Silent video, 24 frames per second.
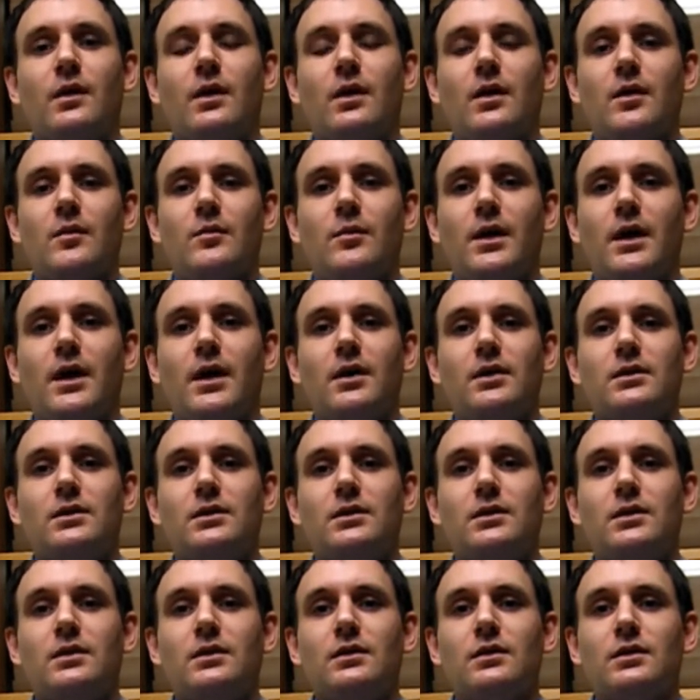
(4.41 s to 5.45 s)

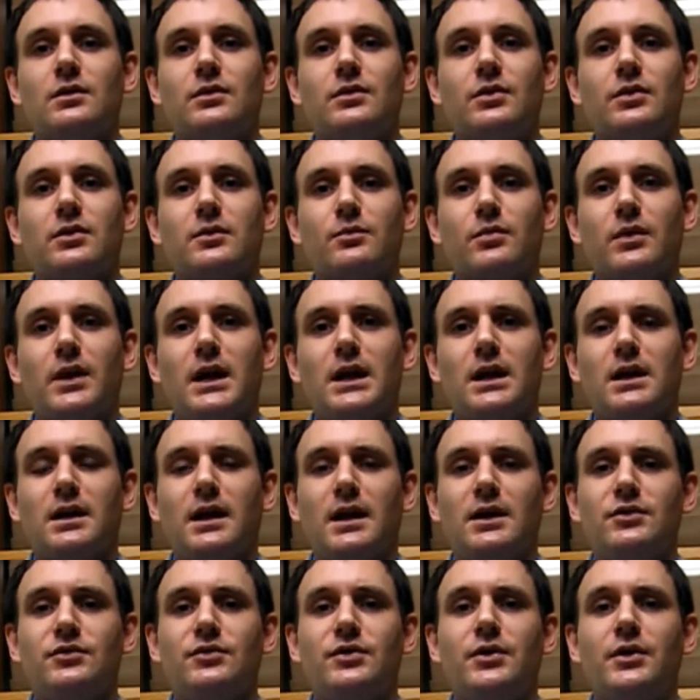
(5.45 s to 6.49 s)
about the church plant in
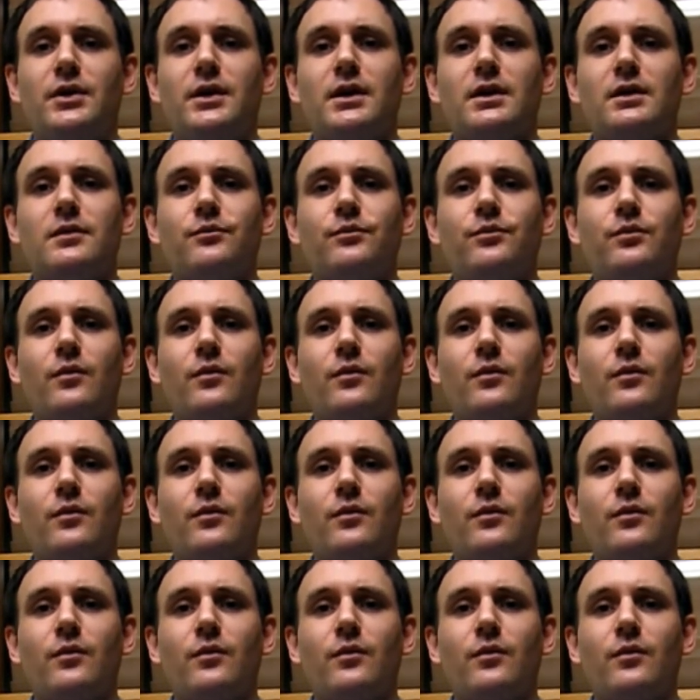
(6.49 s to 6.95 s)
Nigeria